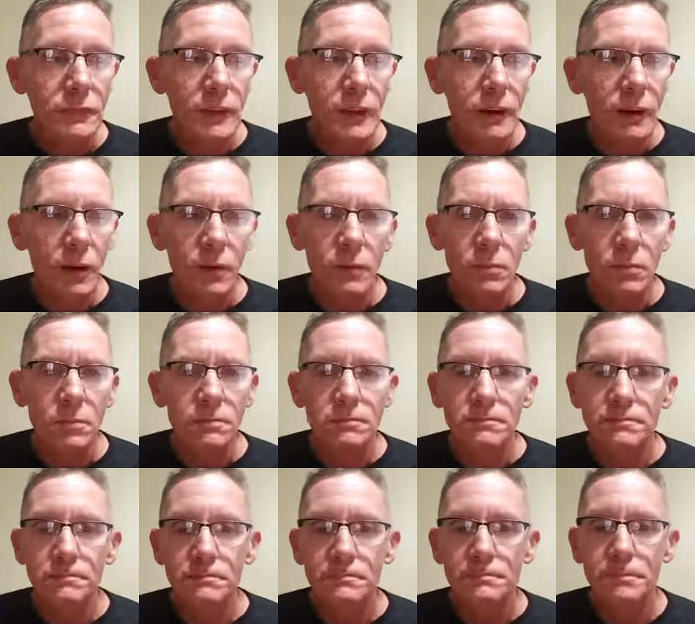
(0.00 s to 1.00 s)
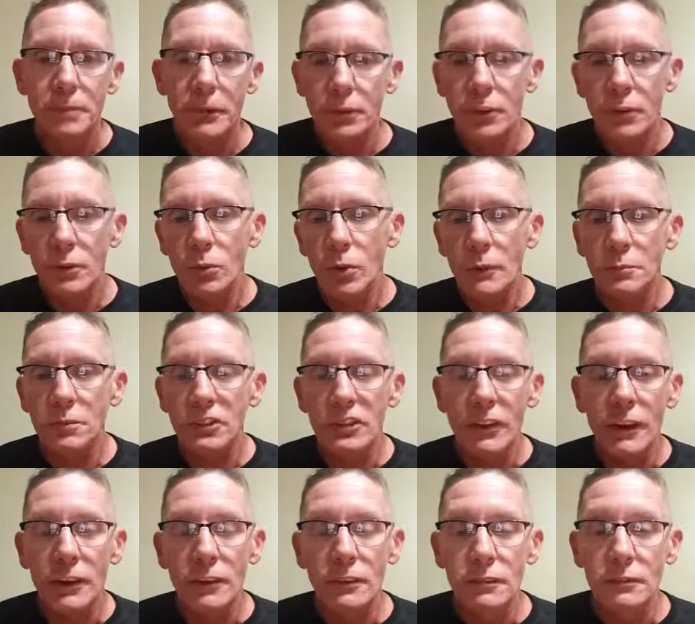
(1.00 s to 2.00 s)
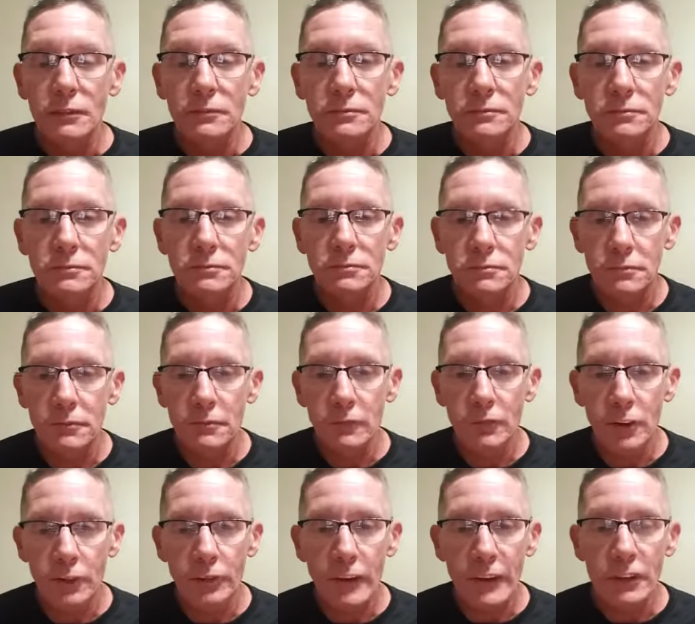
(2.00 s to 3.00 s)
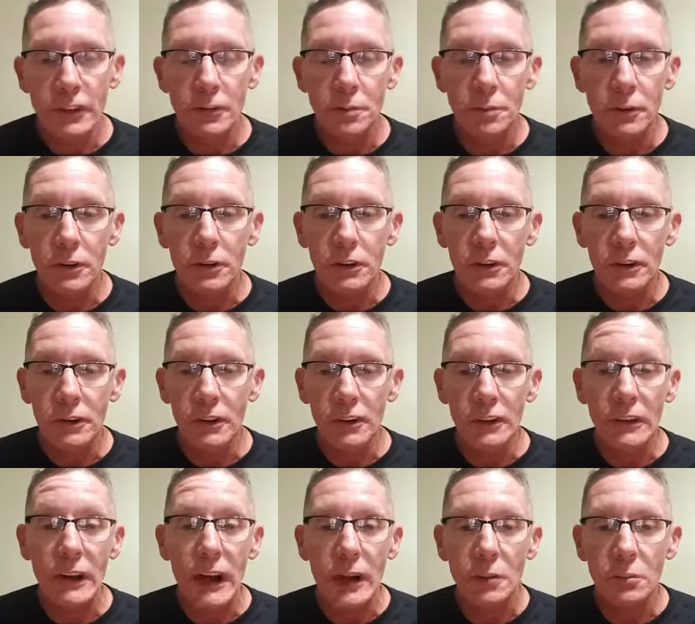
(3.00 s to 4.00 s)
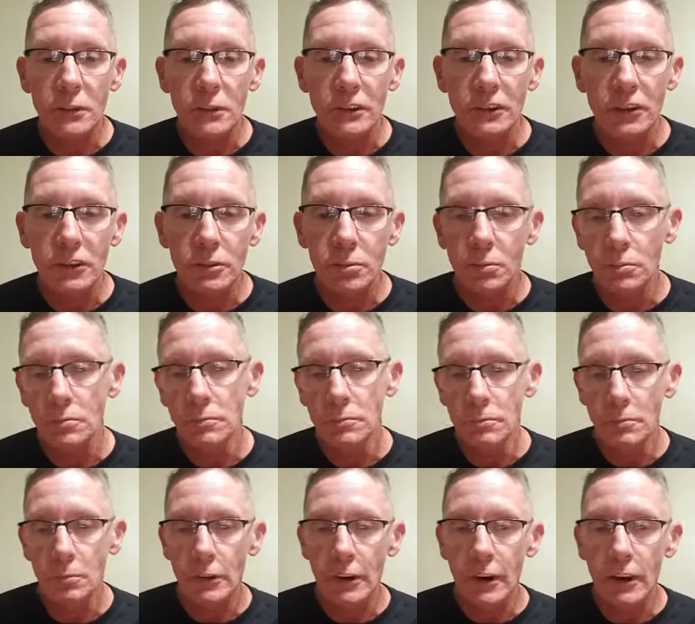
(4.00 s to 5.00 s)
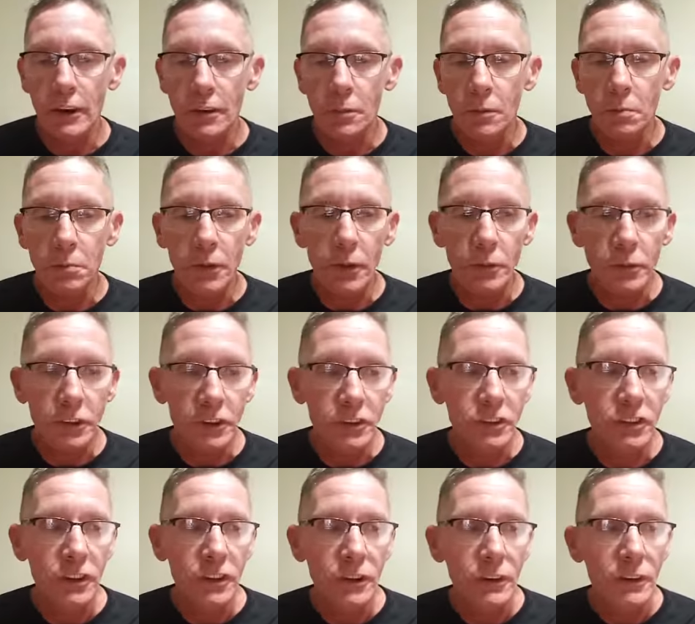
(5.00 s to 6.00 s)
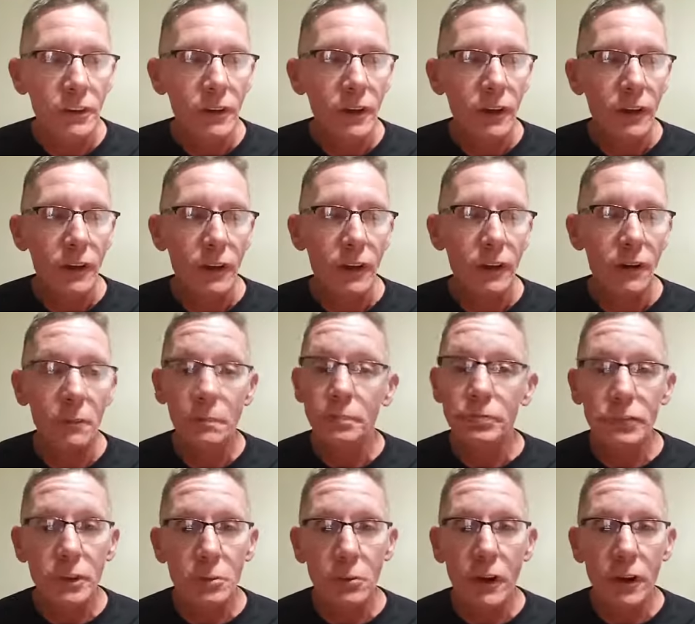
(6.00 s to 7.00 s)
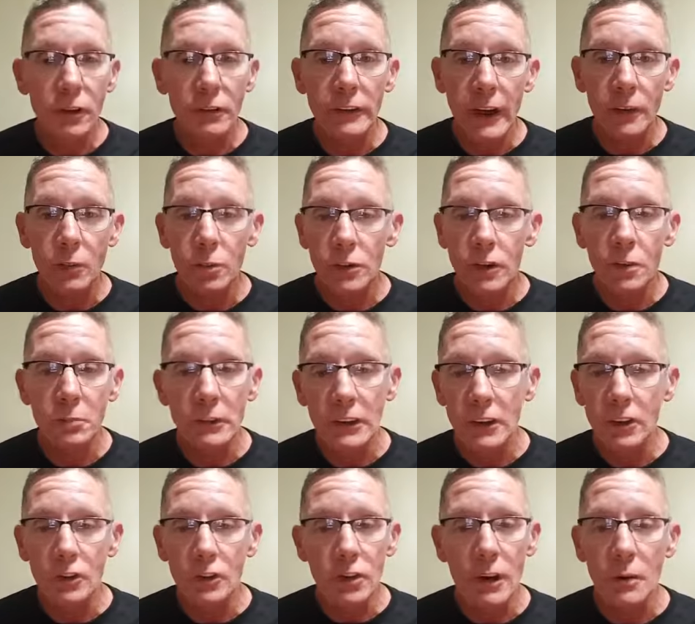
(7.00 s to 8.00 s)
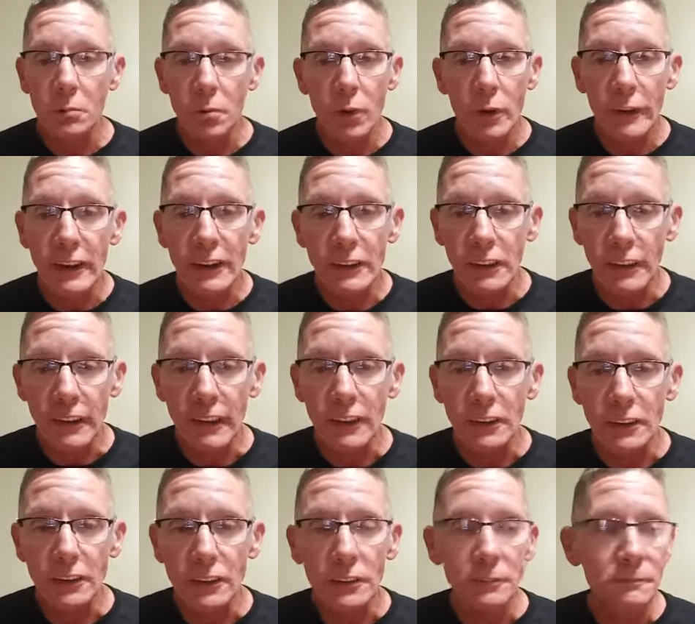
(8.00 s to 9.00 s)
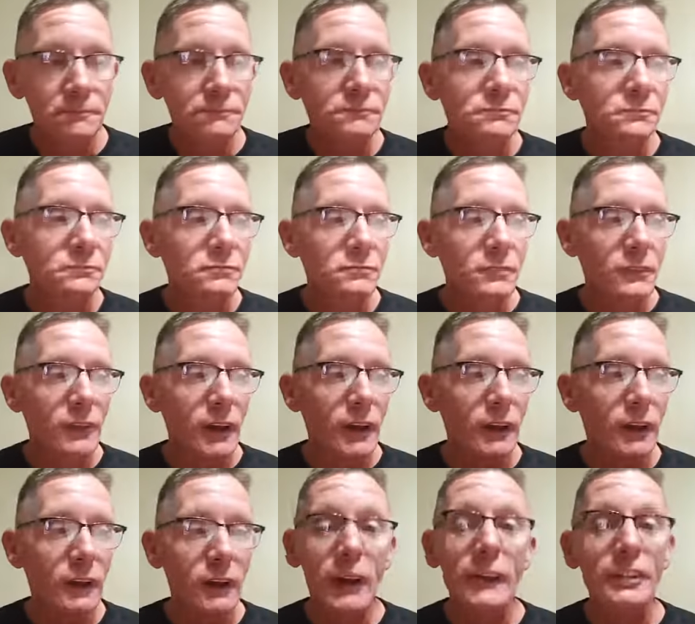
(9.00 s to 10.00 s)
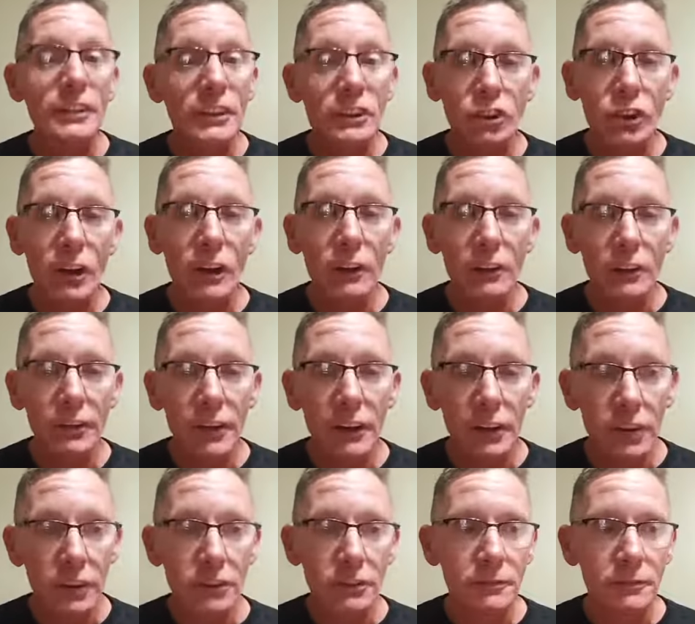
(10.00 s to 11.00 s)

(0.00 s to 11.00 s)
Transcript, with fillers: I'll put the website for Facebook in the comments when I upload this. Um, tomorrow night, we're going to be in Crown Point, Indiana, uh, at the jail there,